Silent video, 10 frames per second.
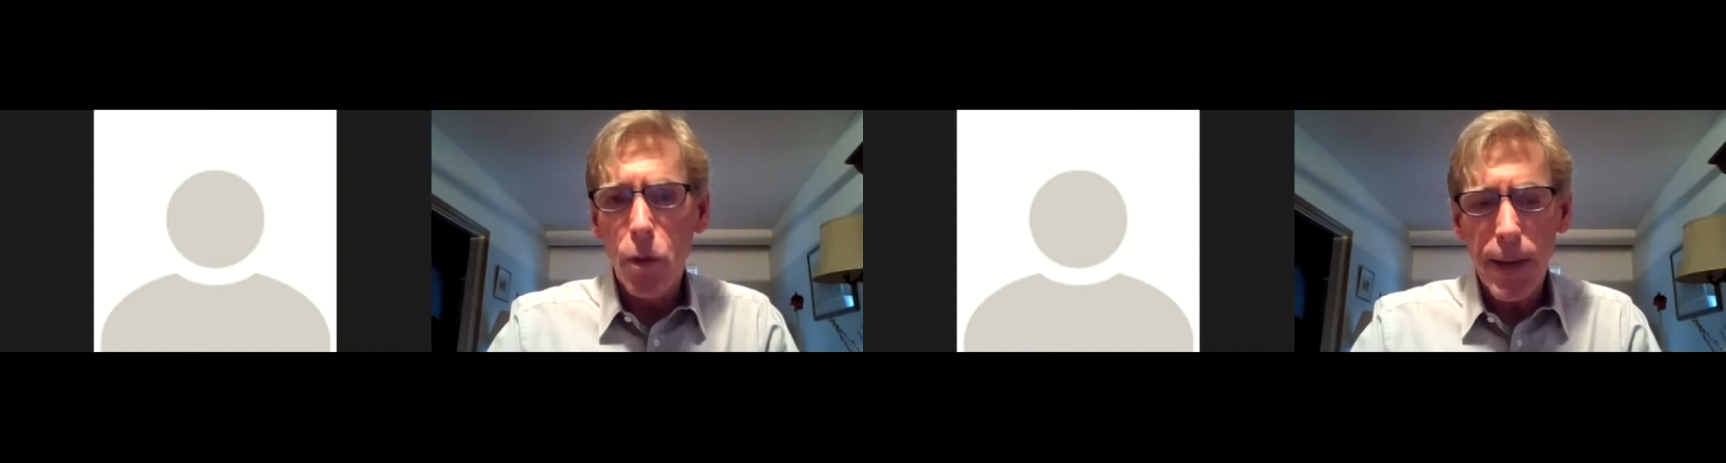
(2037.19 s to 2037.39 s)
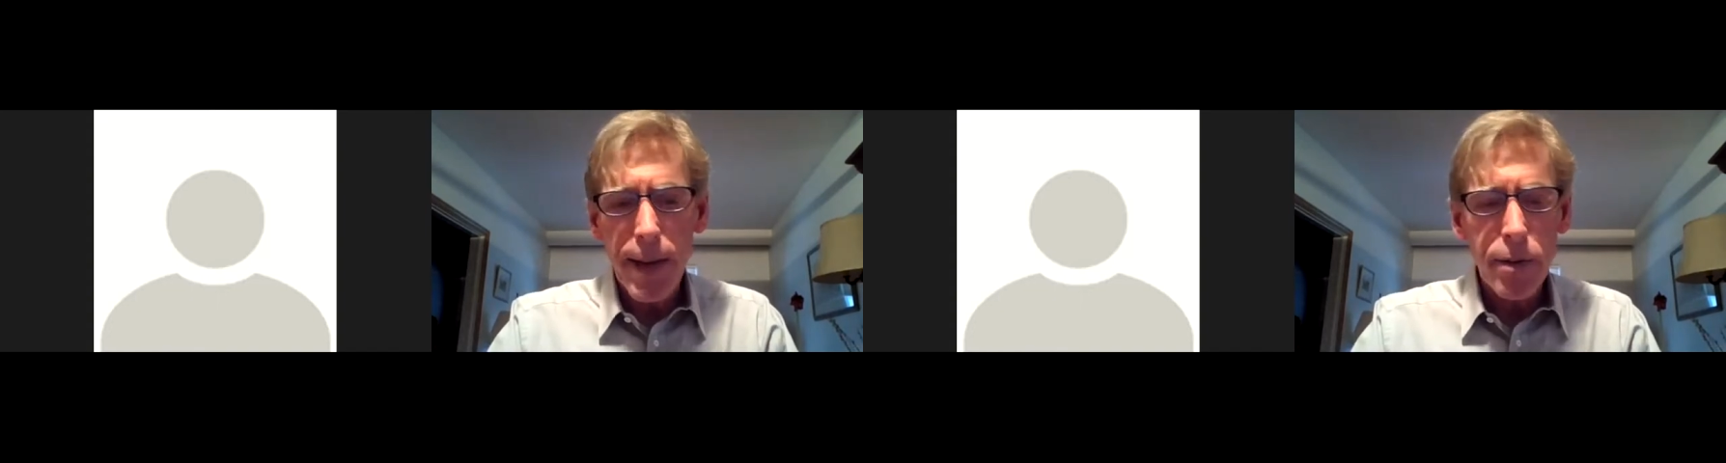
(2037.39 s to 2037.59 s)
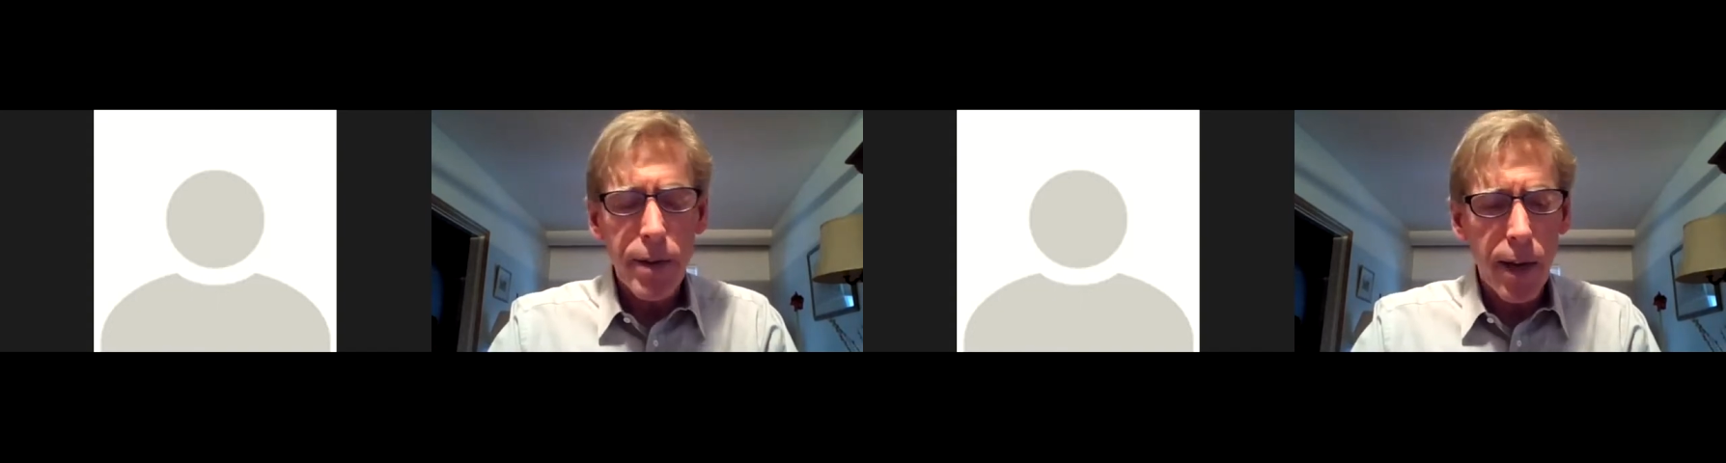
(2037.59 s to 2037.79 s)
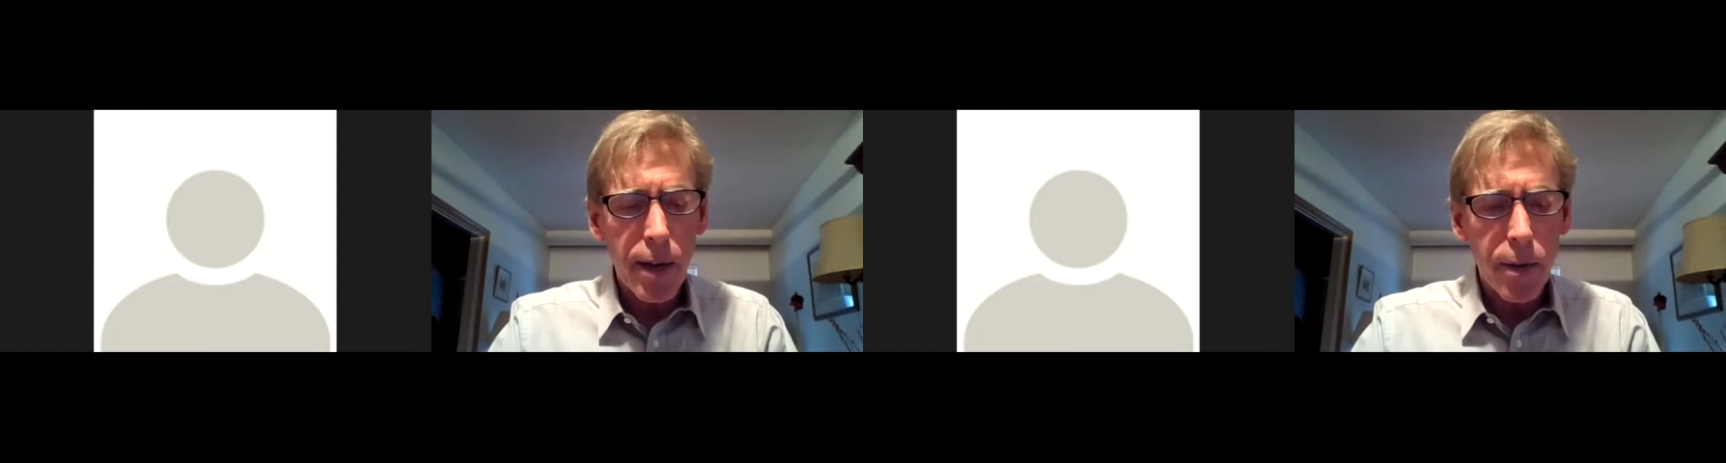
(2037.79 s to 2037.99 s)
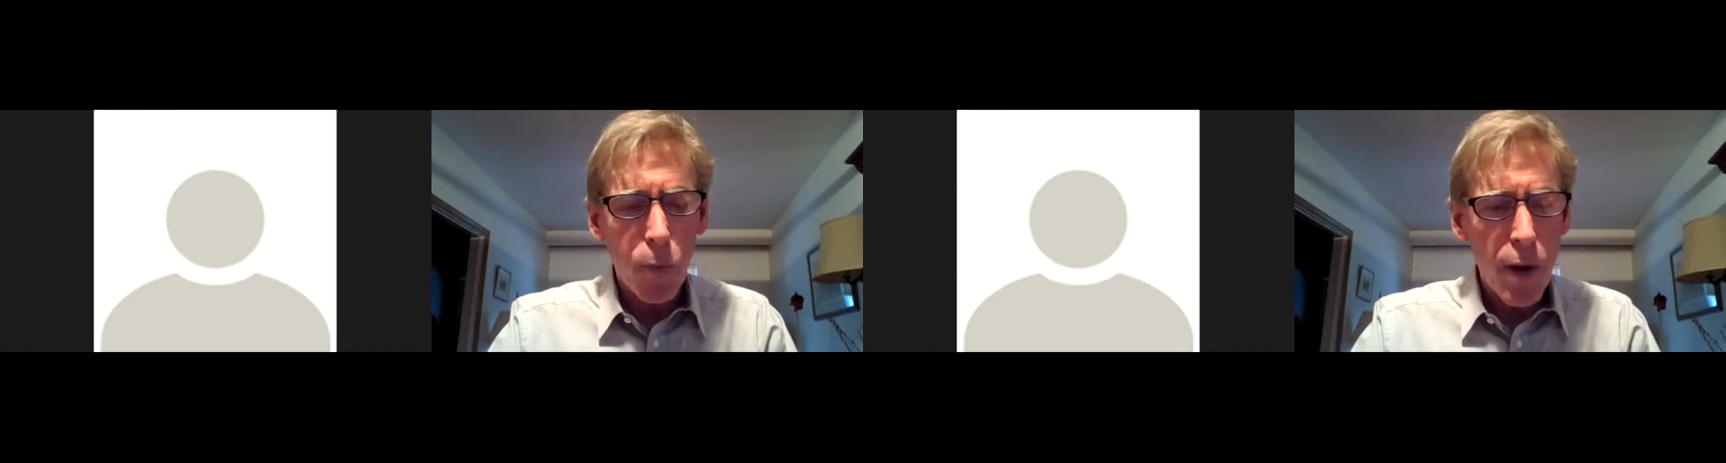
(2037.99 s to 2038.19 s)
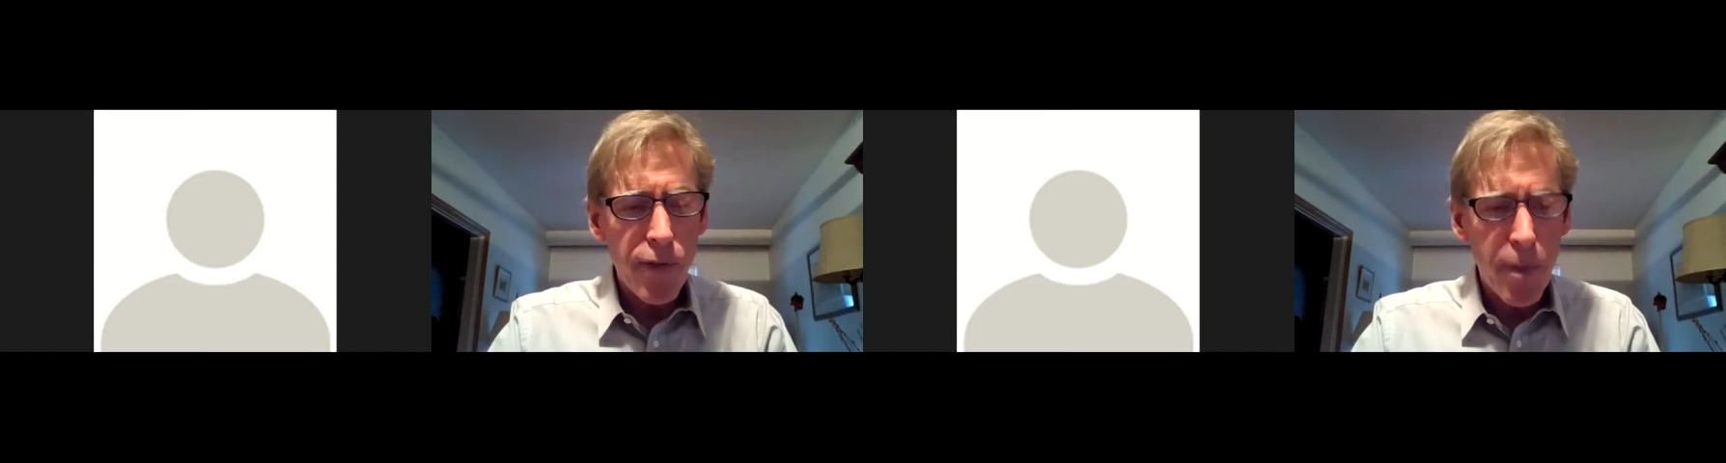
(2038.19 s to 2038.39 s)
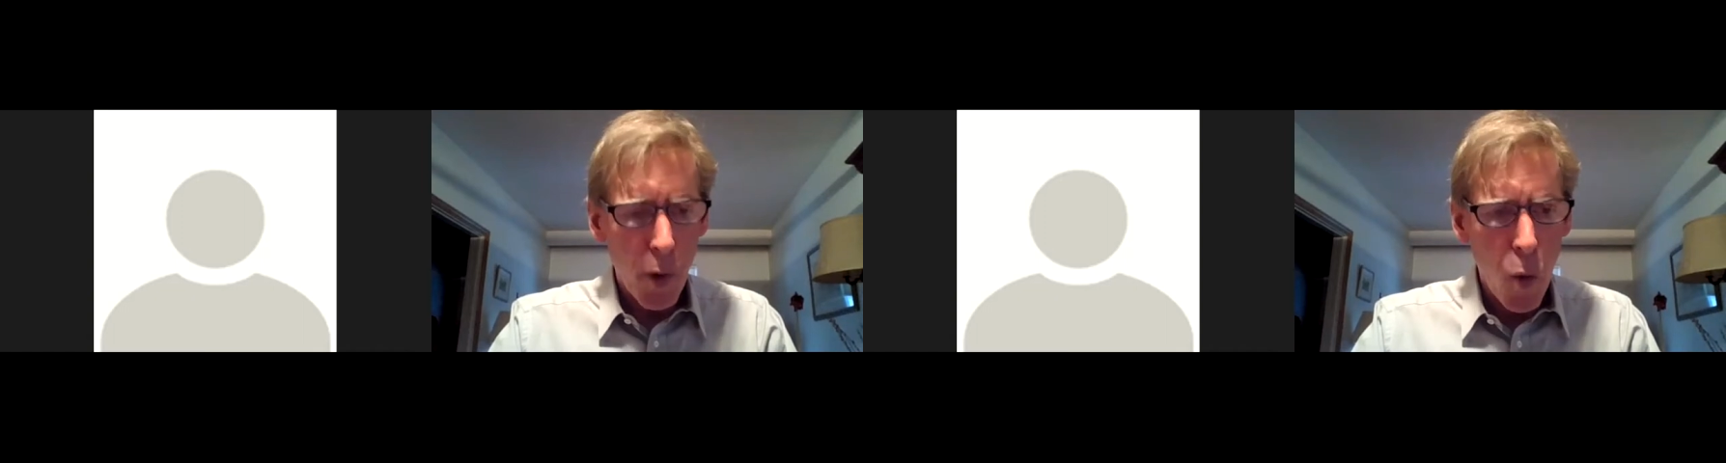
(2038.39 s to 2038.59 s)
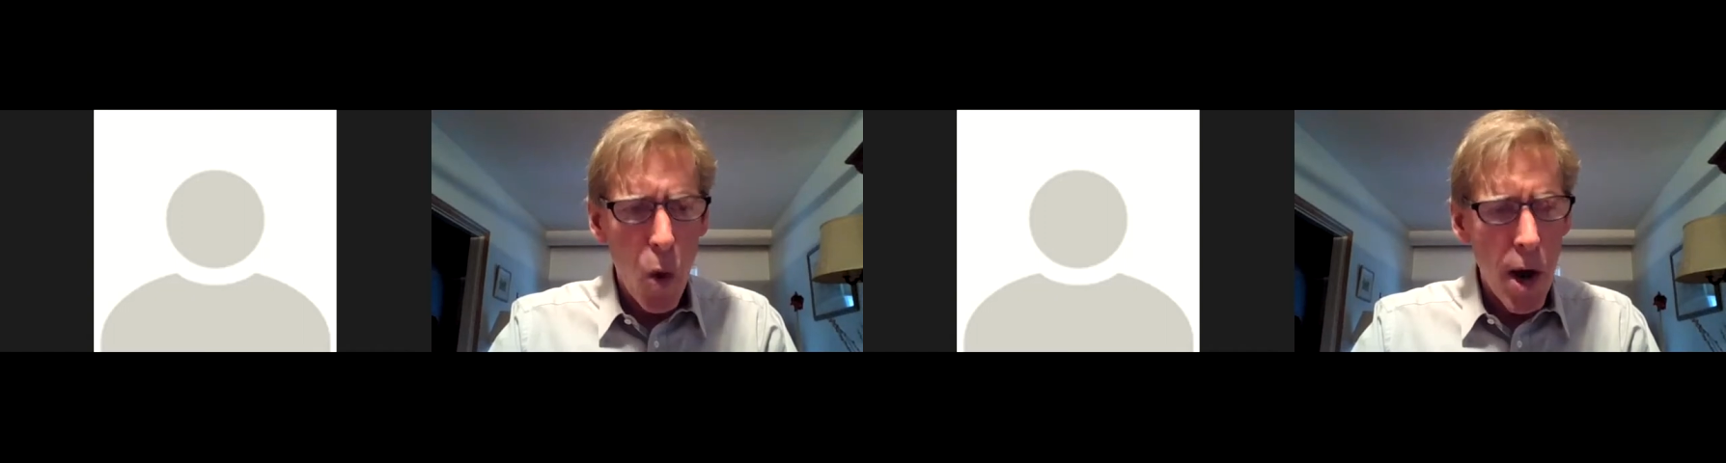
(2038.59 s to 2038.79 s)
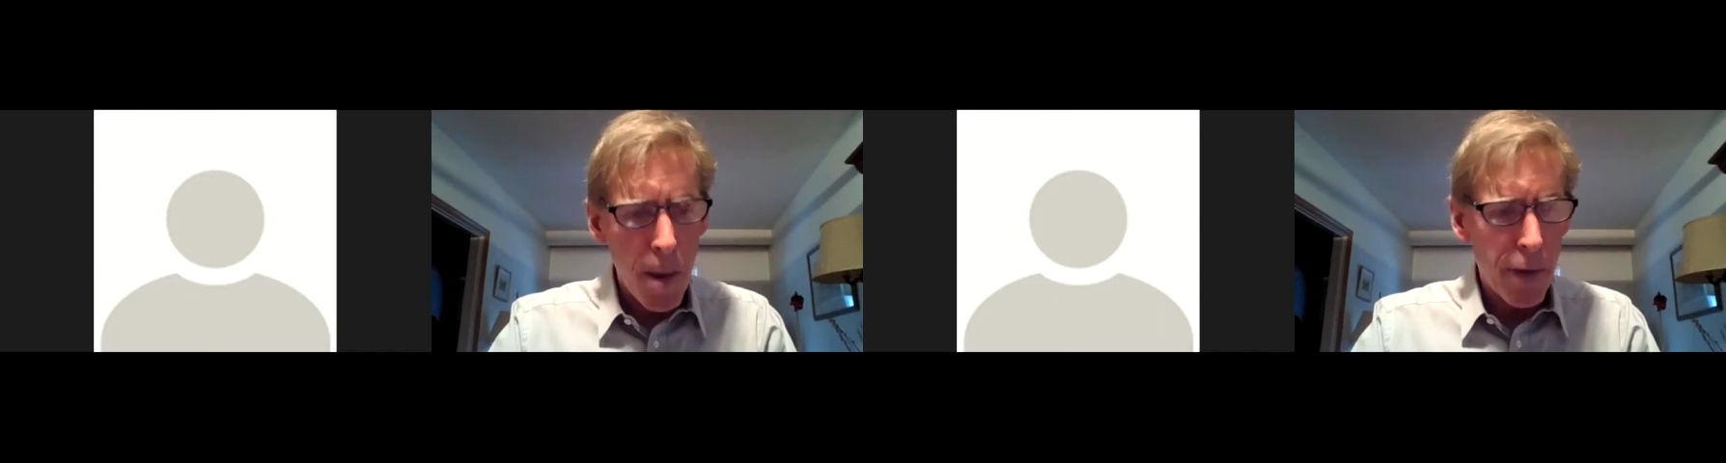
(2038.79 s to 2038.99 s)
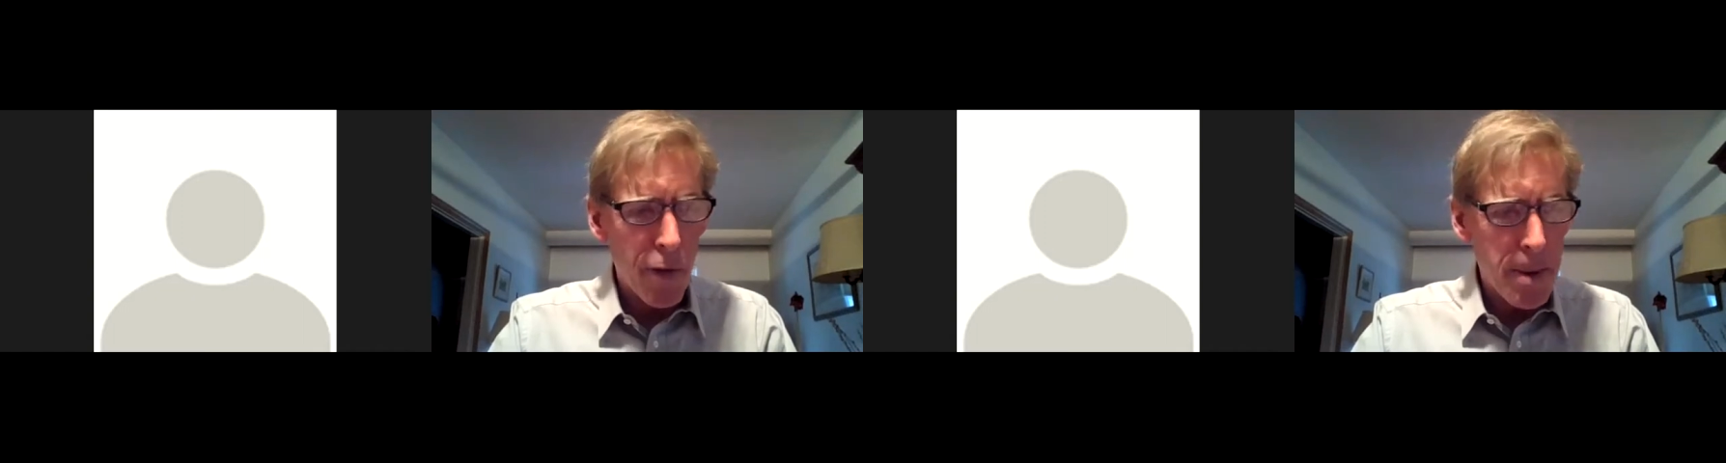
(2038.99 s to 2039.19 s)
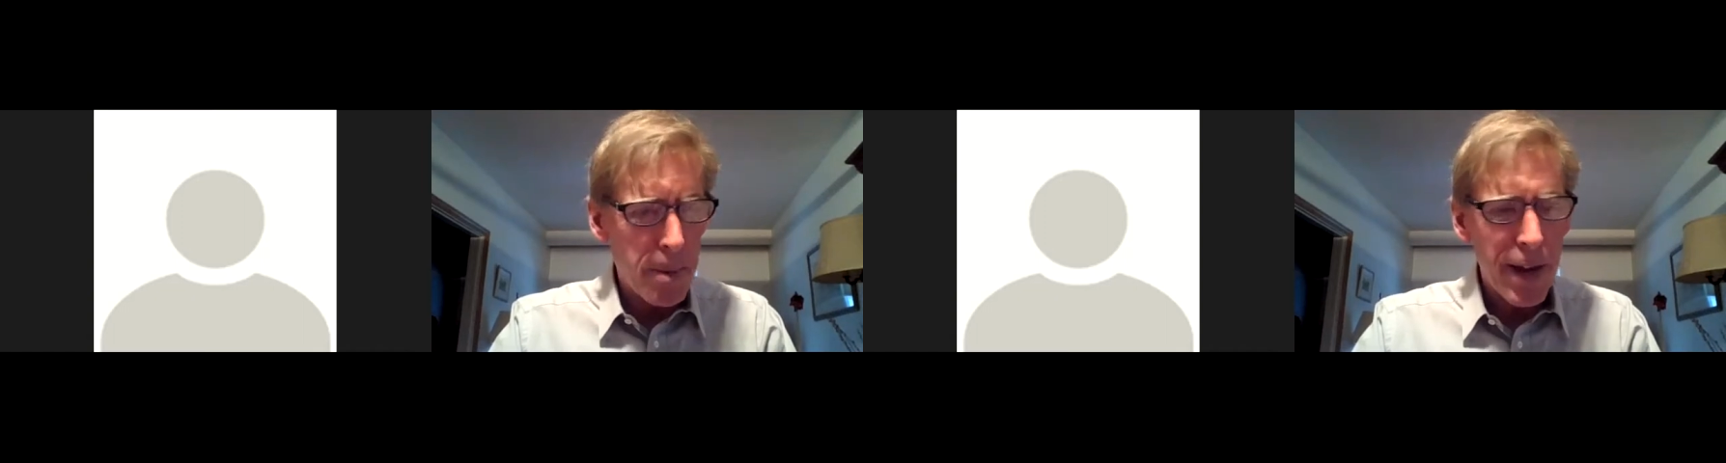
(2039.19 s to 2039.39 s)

We had one from Guam, I remember.